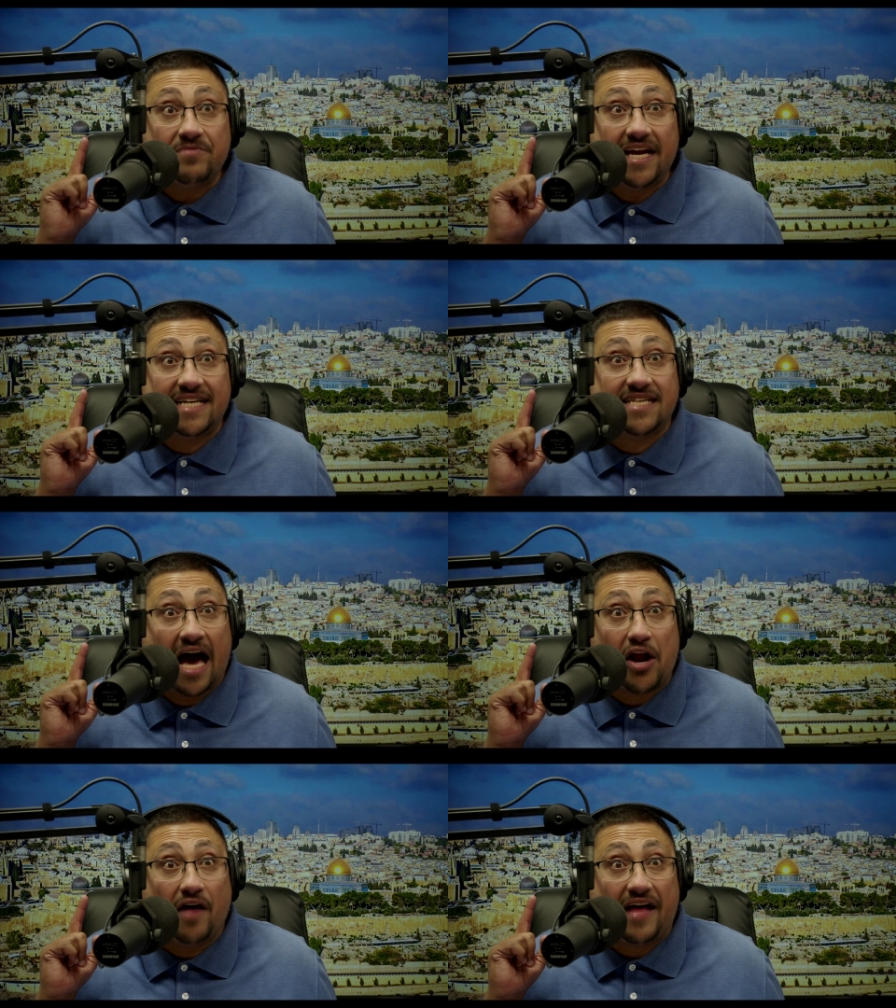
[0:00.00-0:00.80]
is
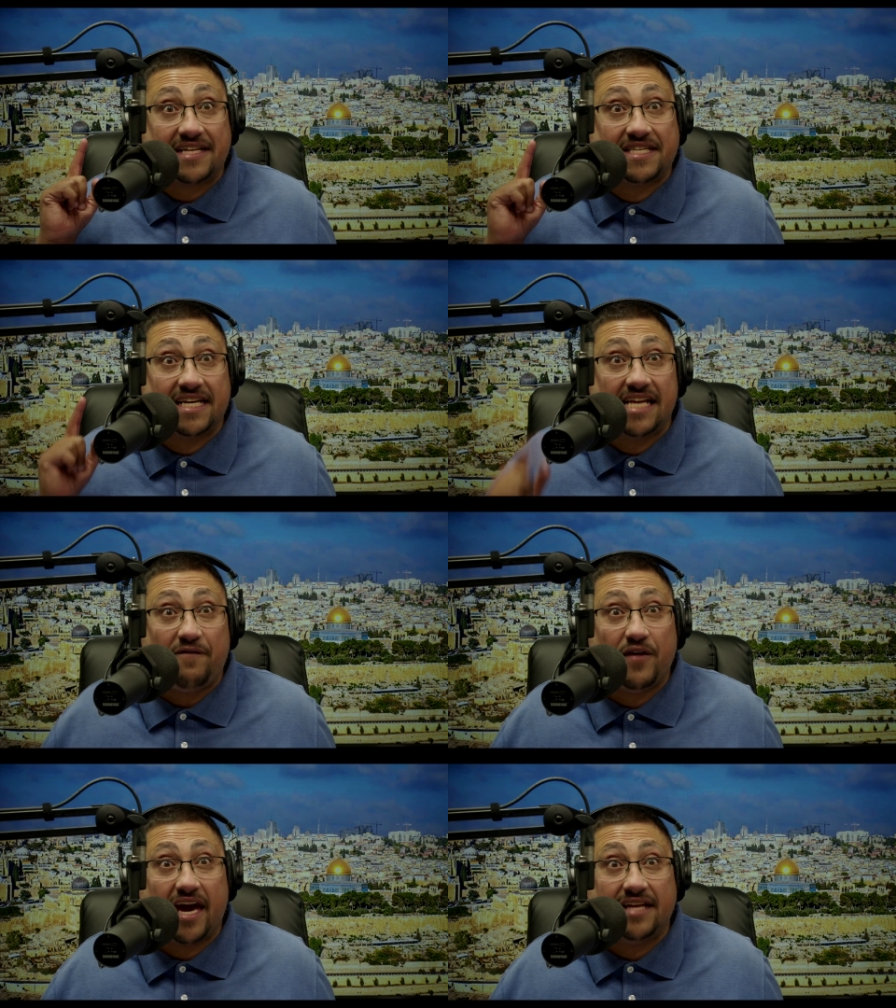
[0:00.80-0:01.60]
not all that
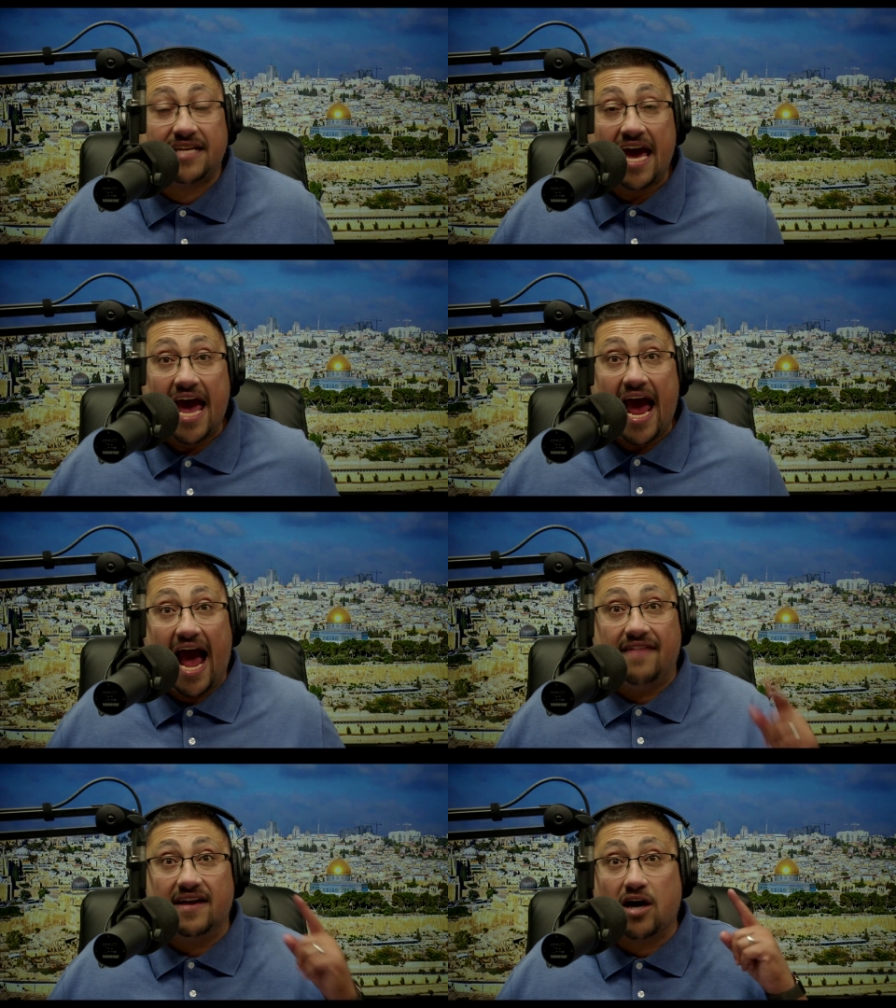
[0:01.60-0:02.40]
significant
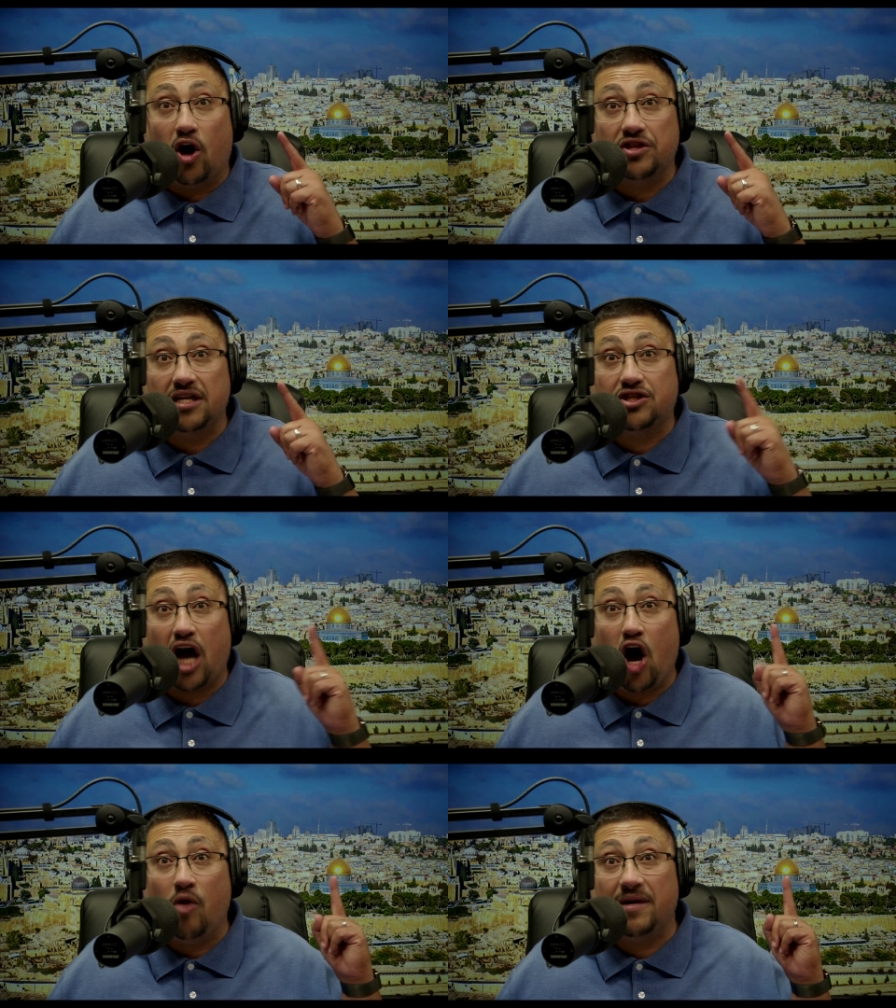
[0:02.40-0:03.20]
and the Golden
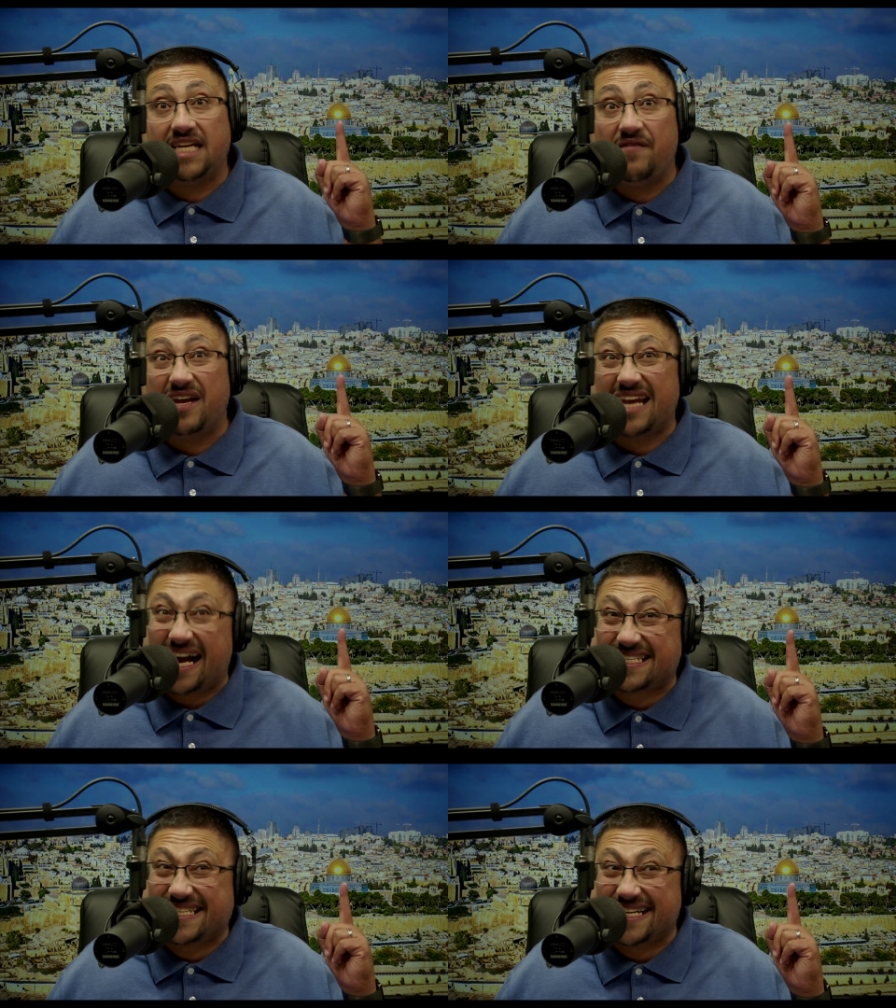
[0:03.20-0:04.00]
Dome is even
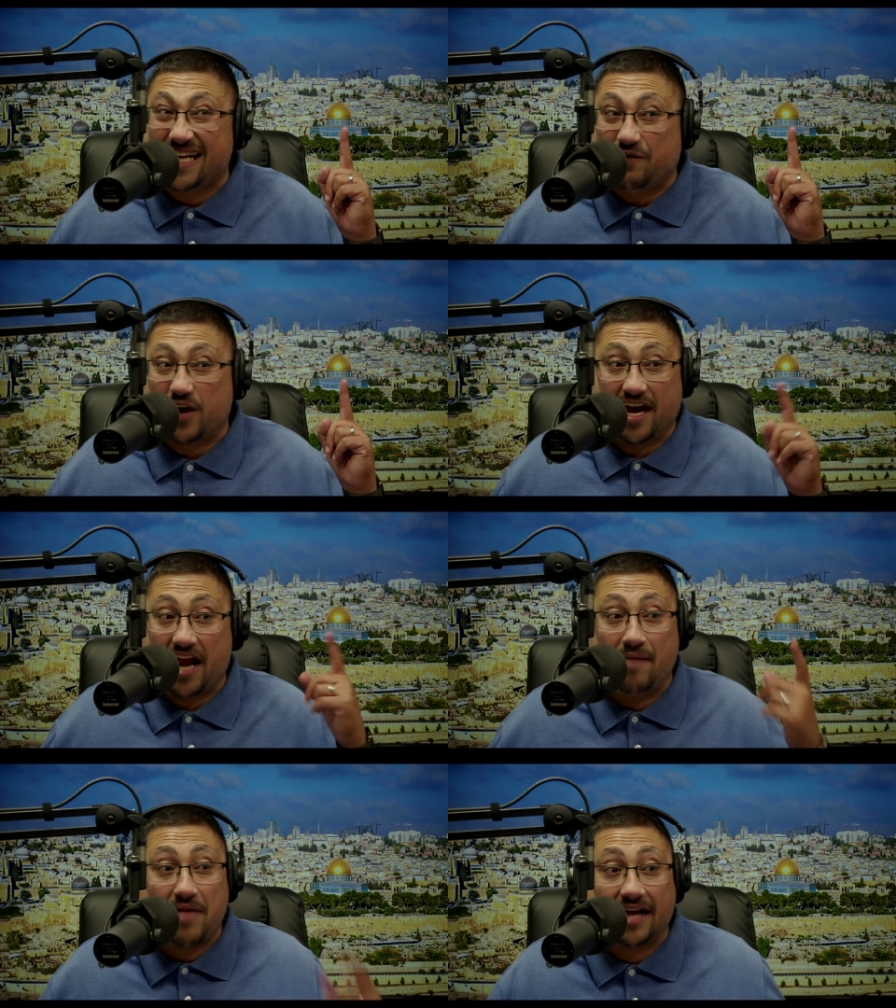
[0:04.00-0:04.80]
less significant.
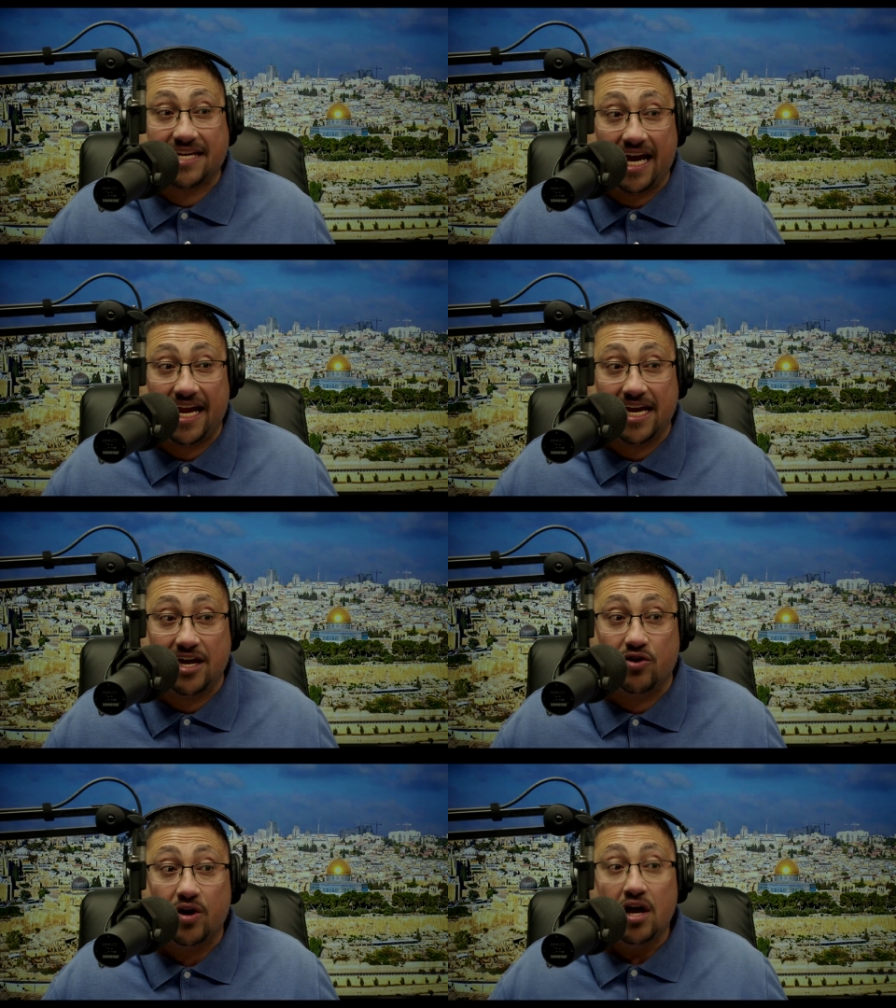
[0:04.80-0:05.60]
I'm not kidding
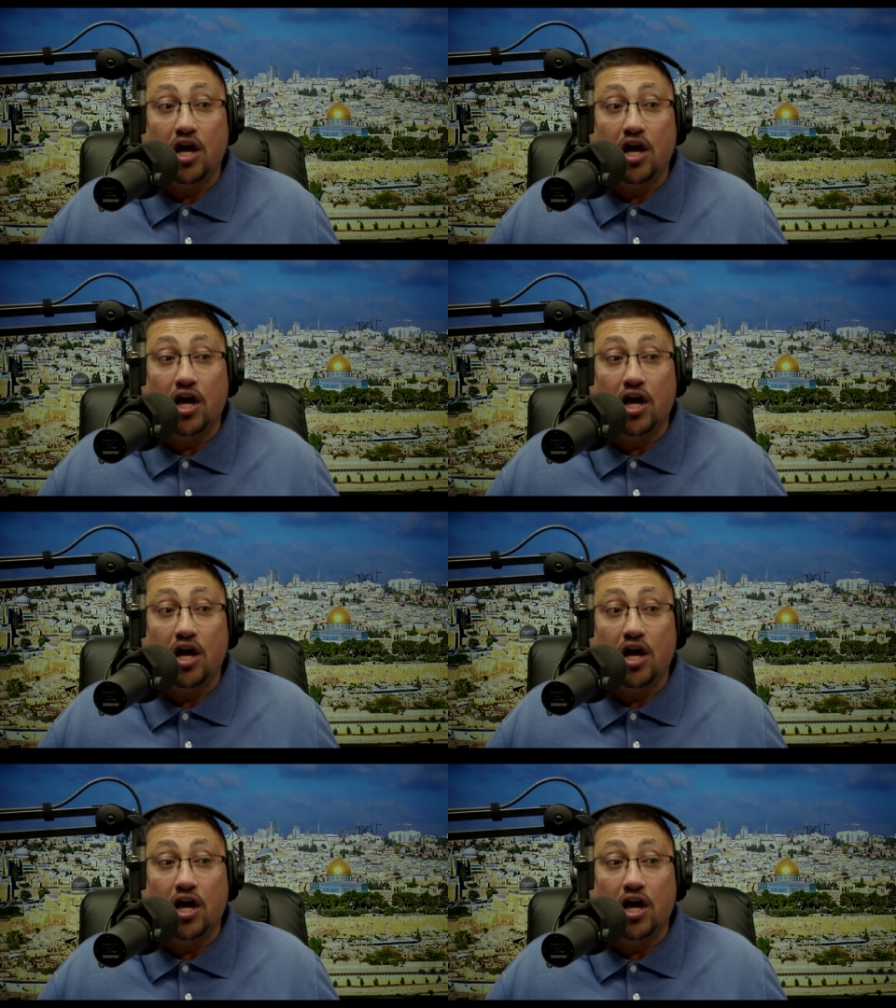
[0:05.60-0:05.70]
you.